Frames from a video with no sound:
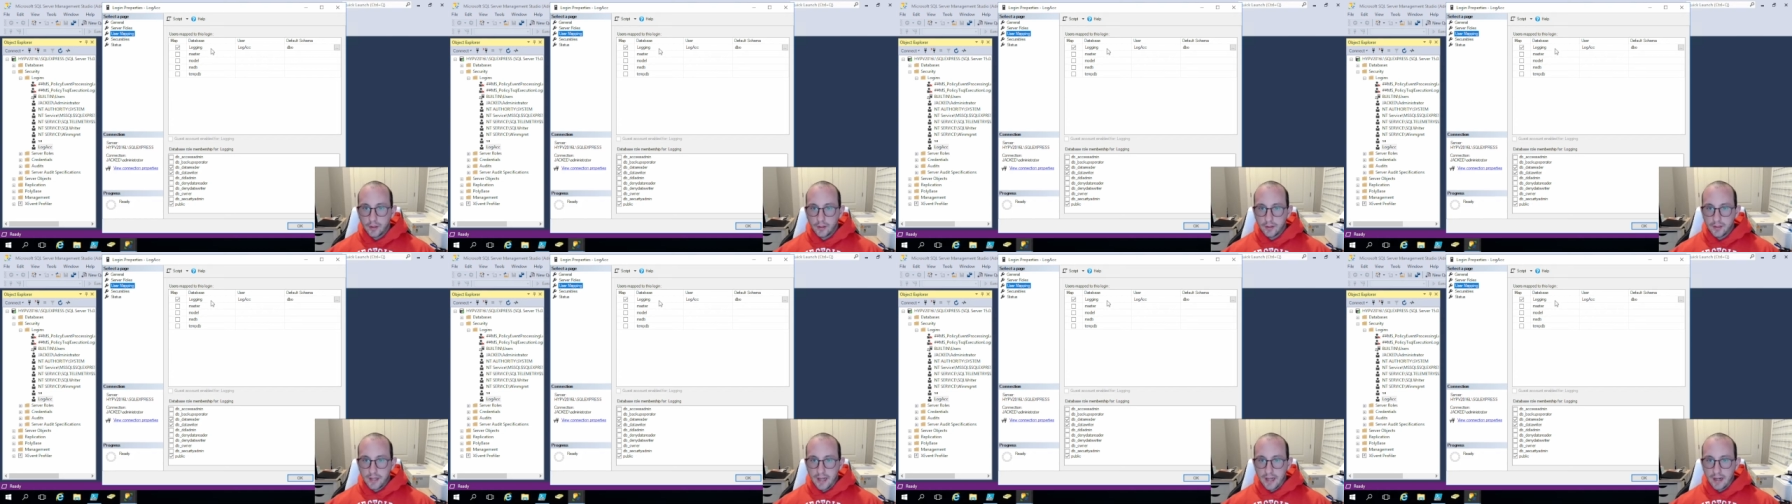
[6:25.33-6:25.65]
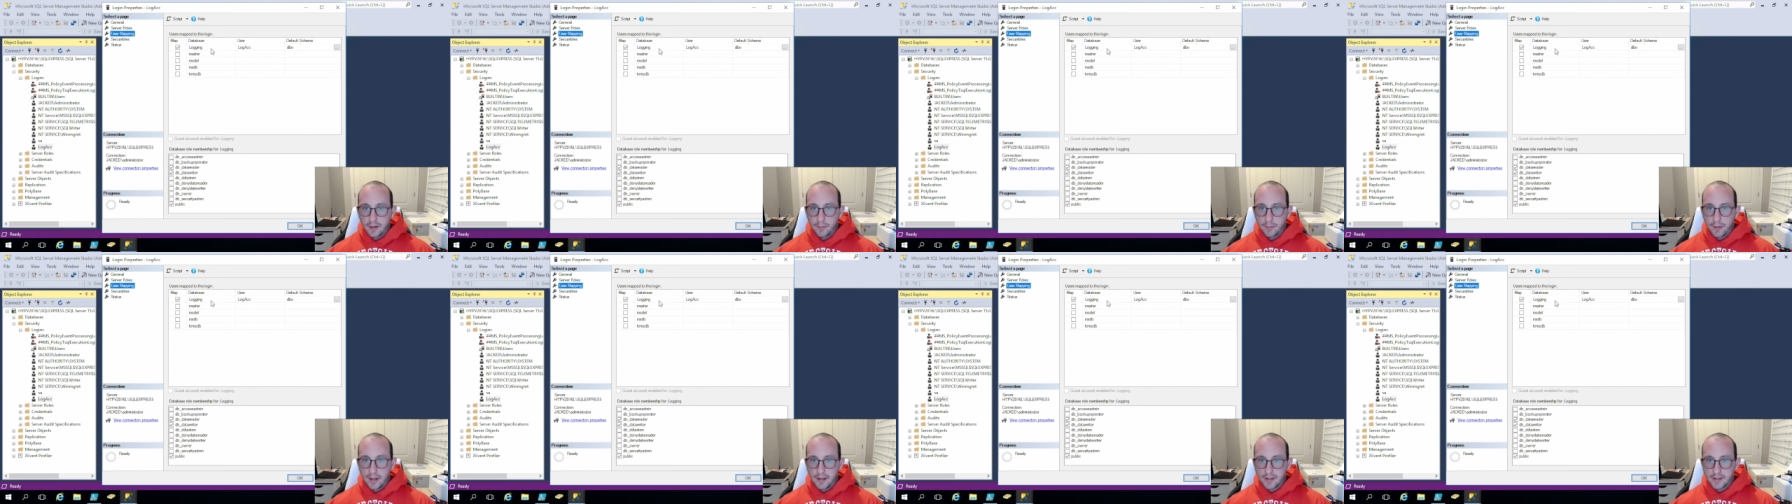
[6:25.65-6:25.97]

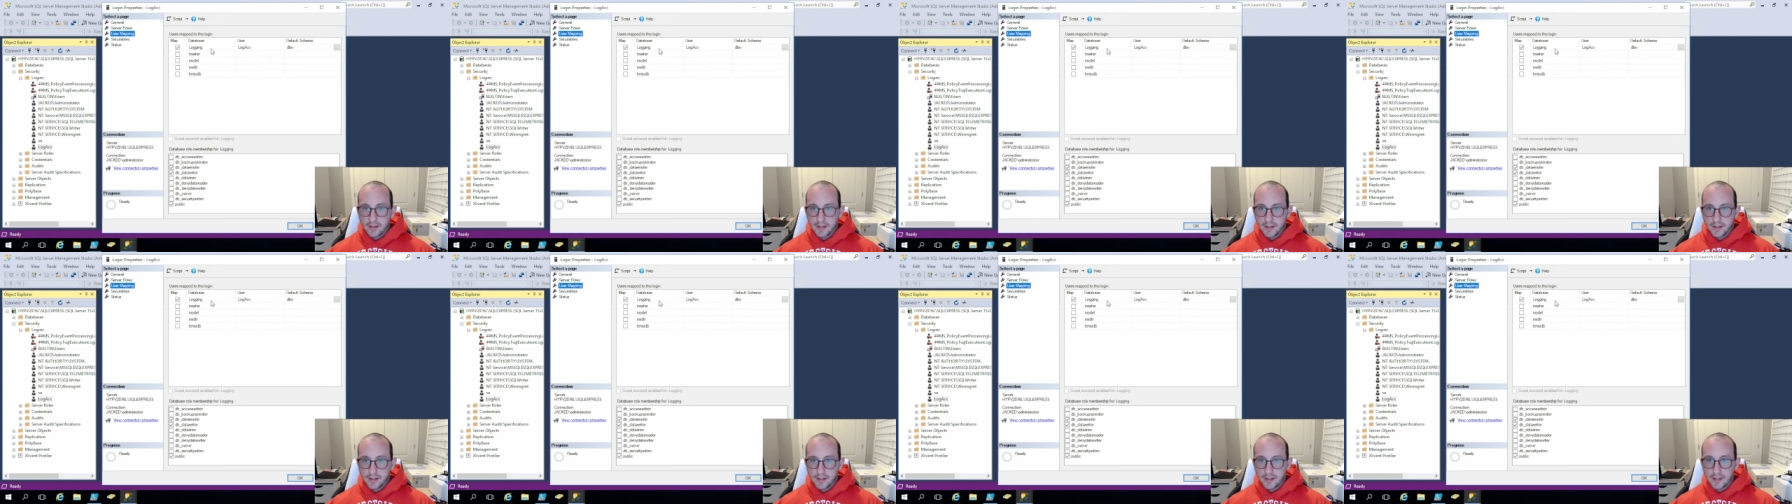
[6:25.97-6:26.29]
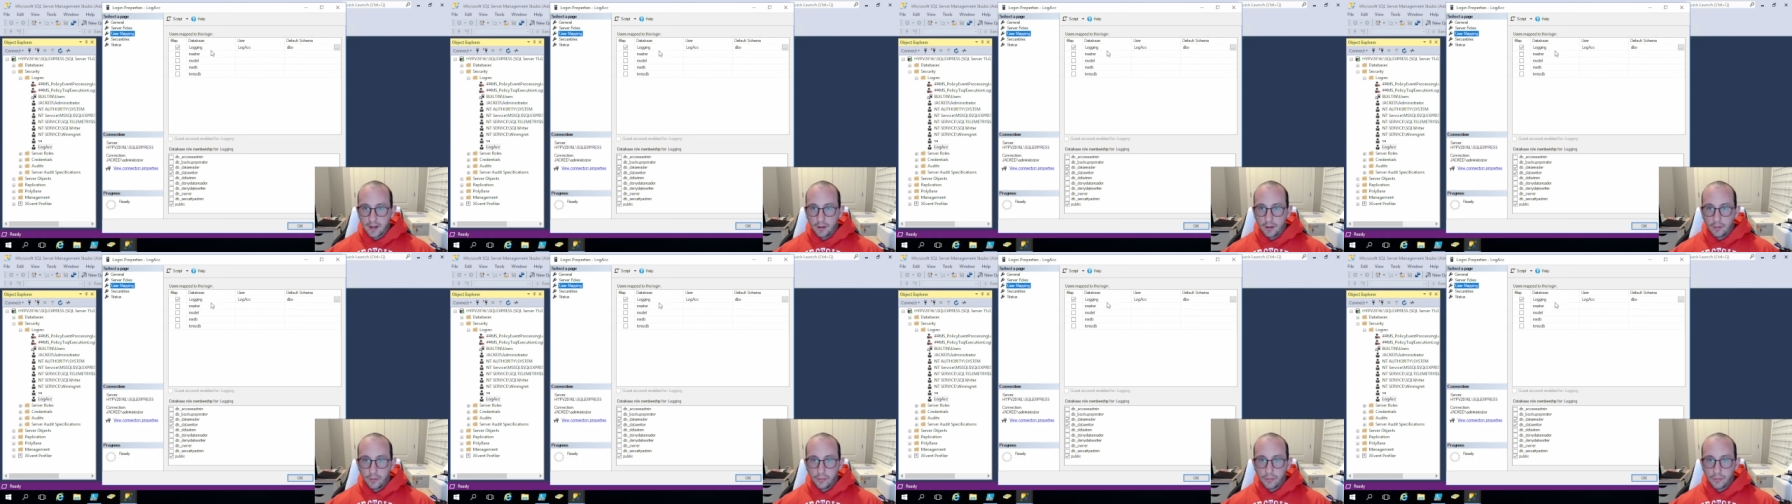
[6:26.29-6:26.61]
database
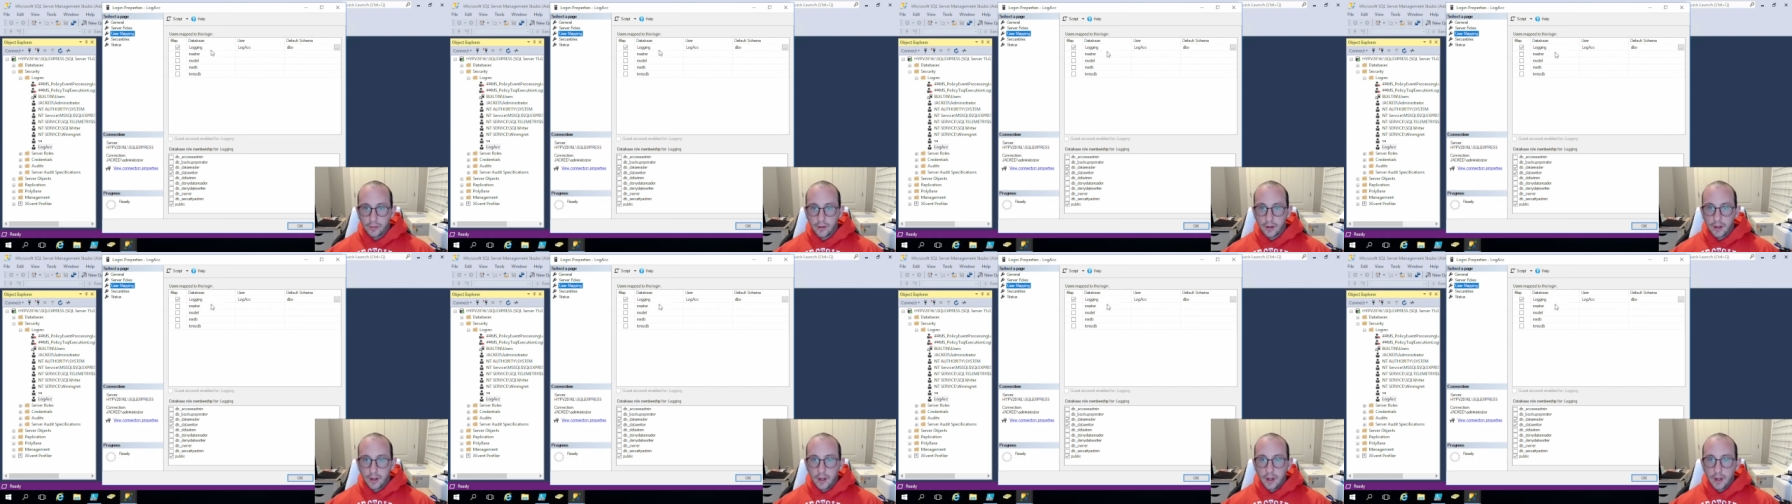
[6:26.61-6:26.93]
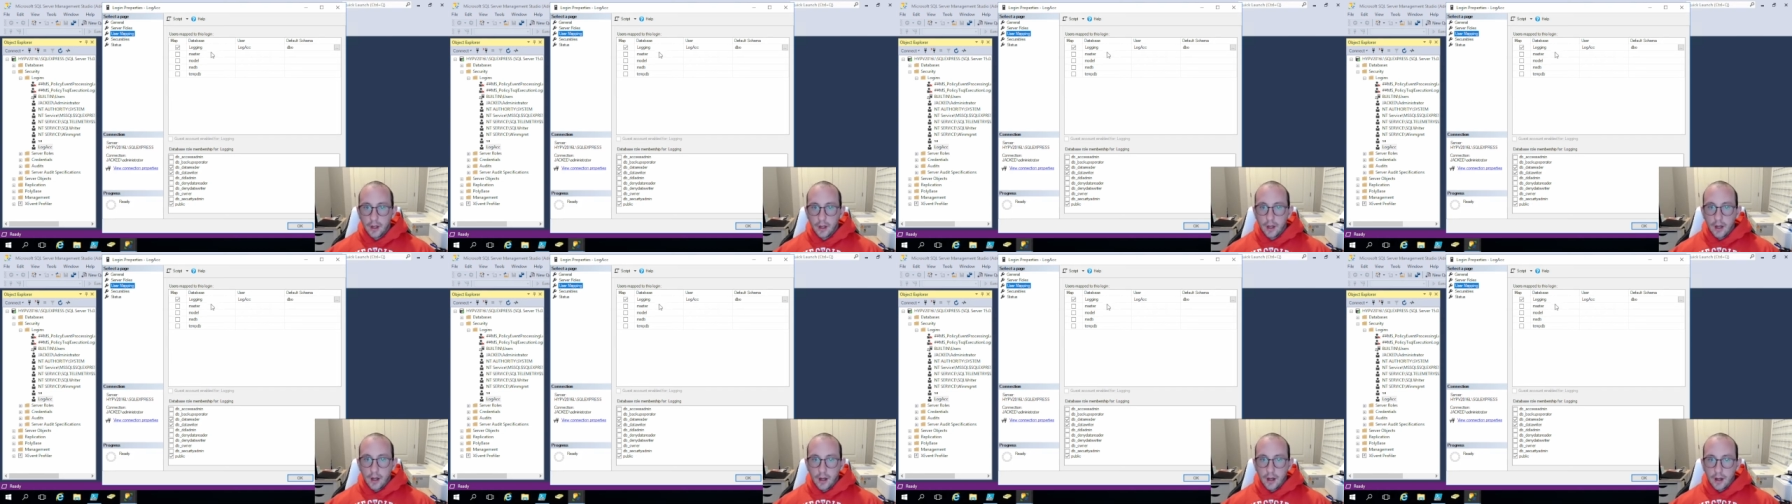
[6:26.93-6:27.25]
itself.
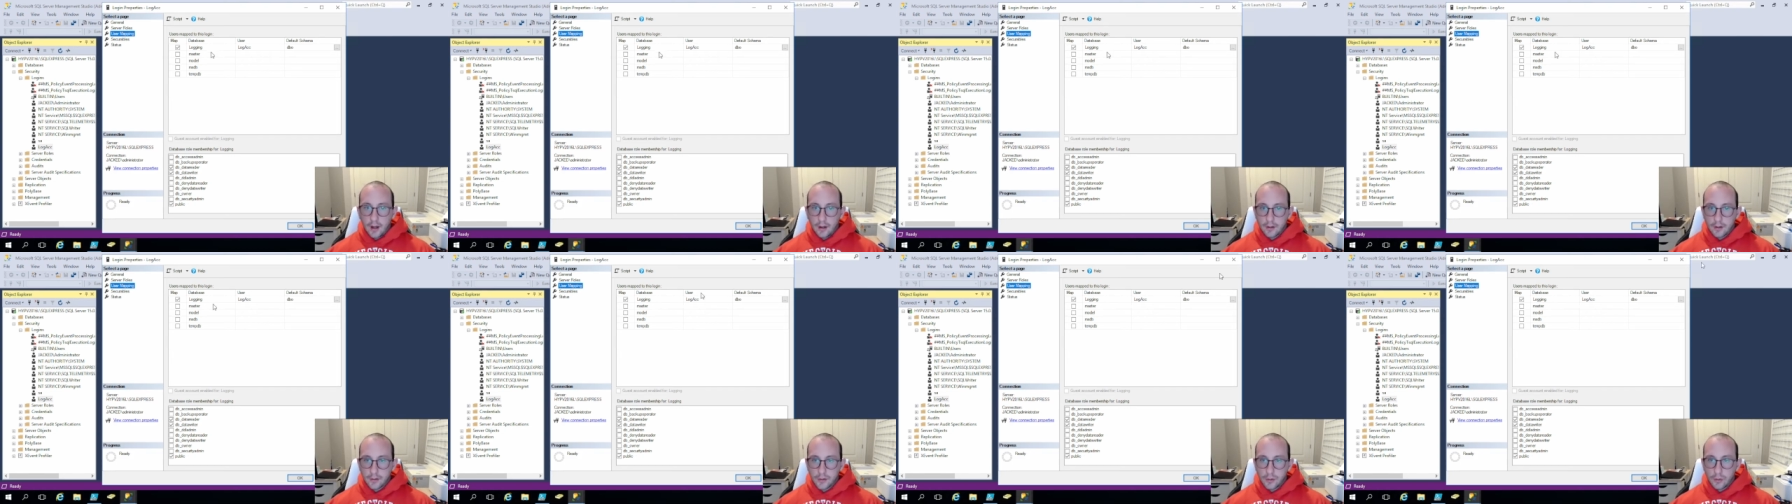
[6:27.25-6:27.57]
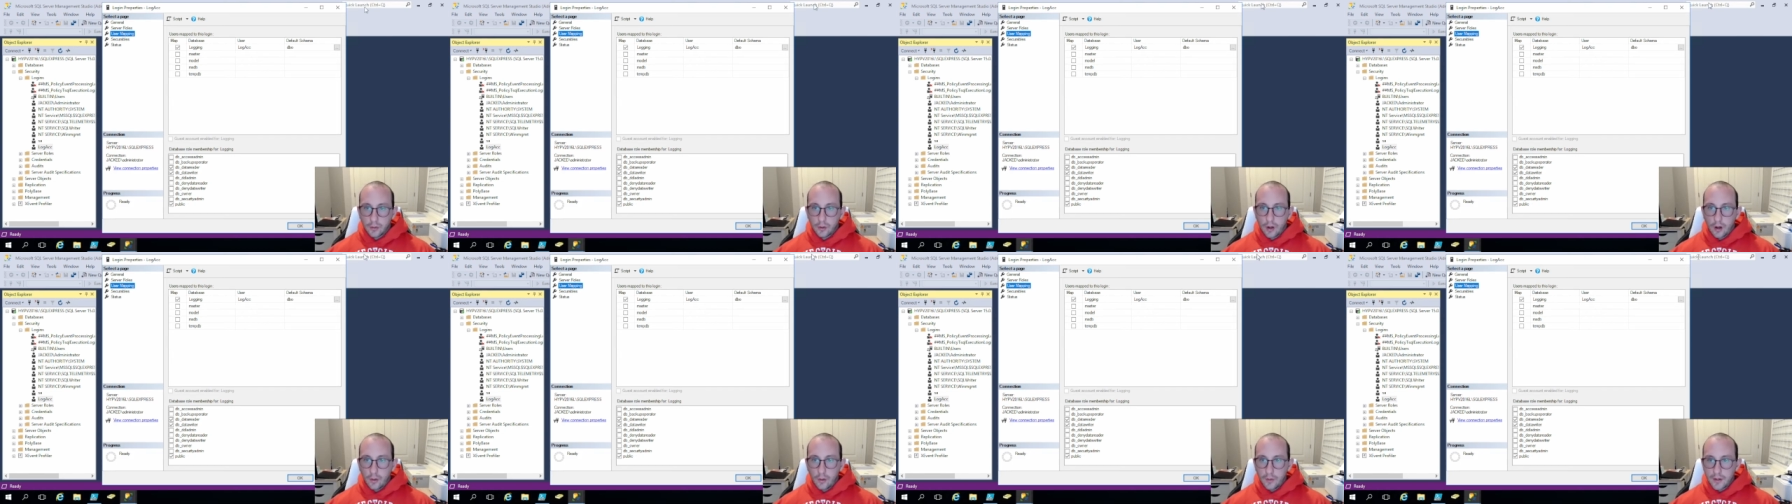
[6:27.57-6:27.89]
So
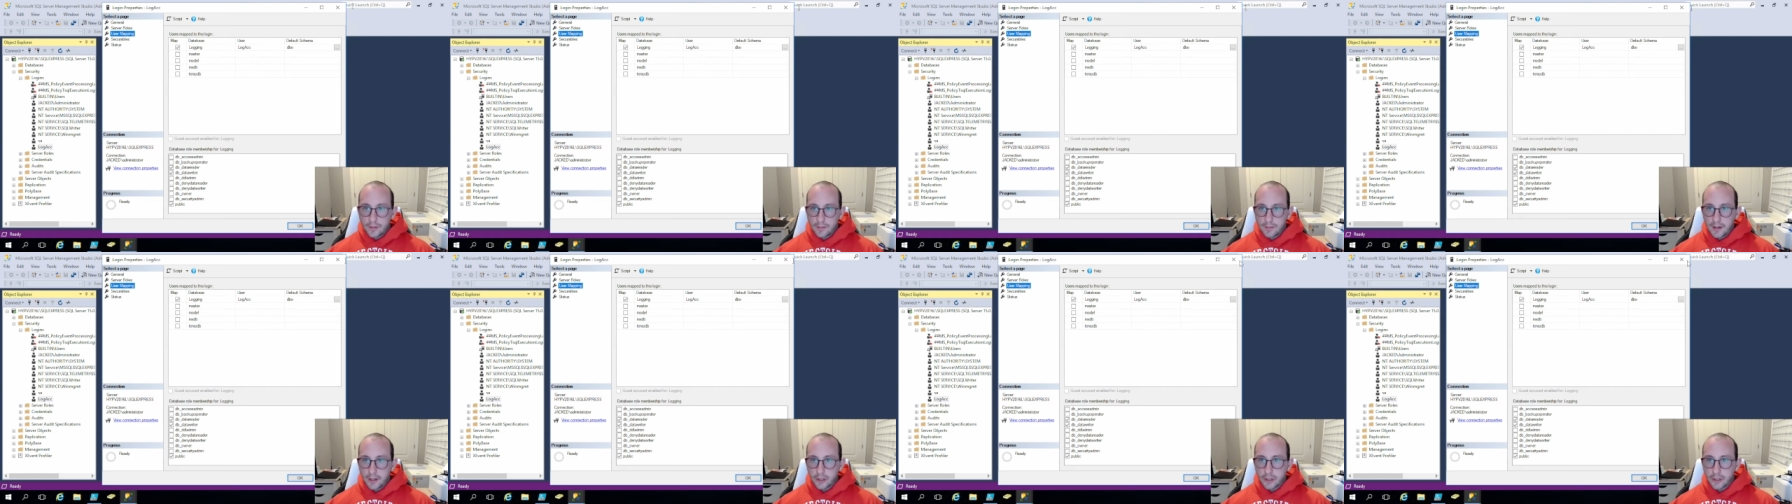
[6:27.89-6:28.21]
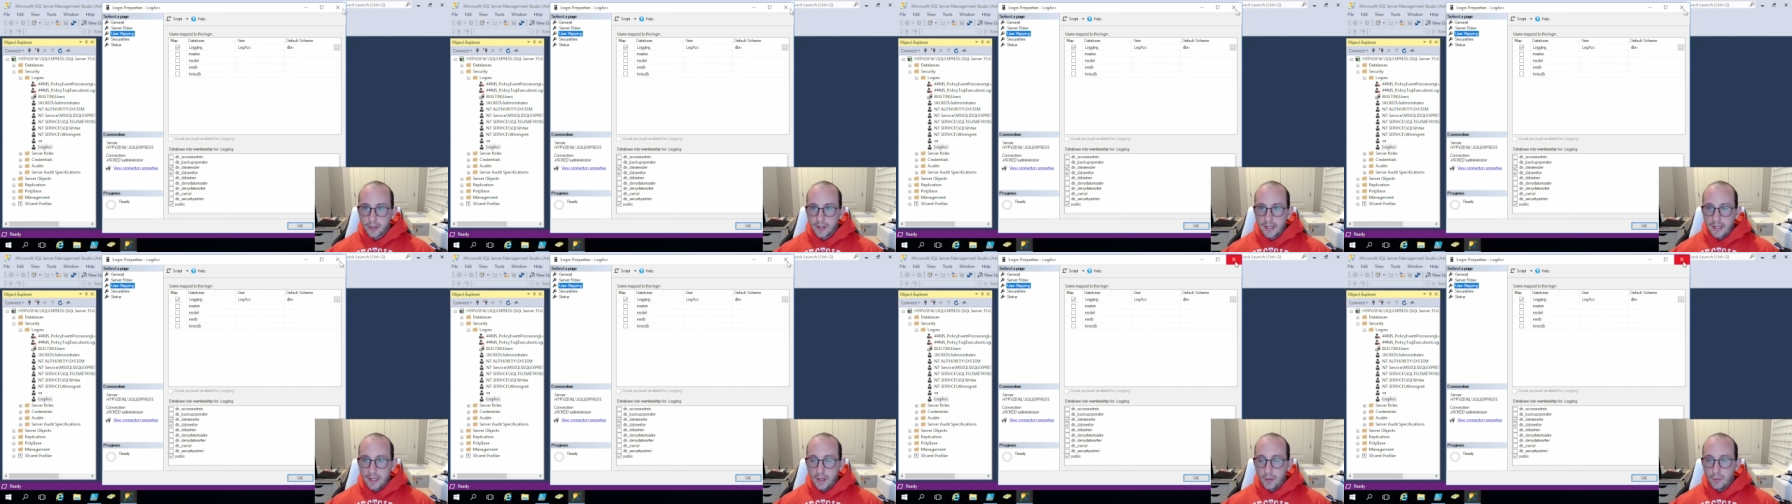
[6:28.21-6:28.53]
always make sure
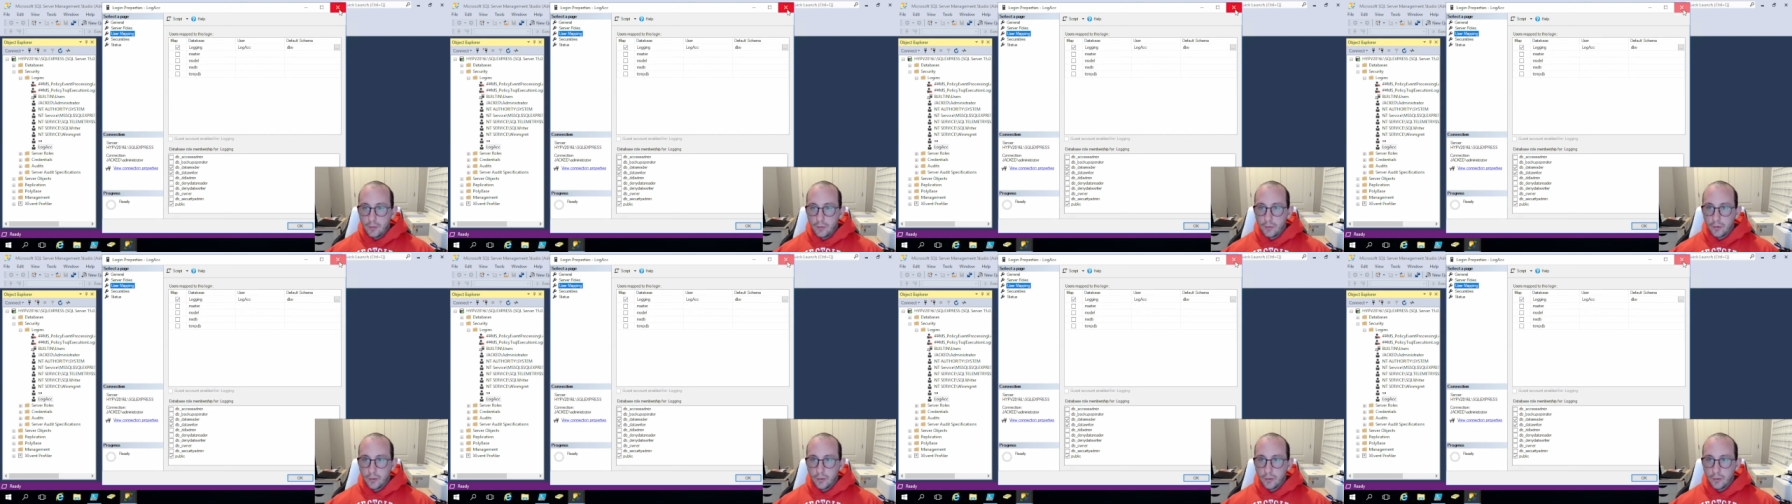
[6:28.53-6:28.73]
that you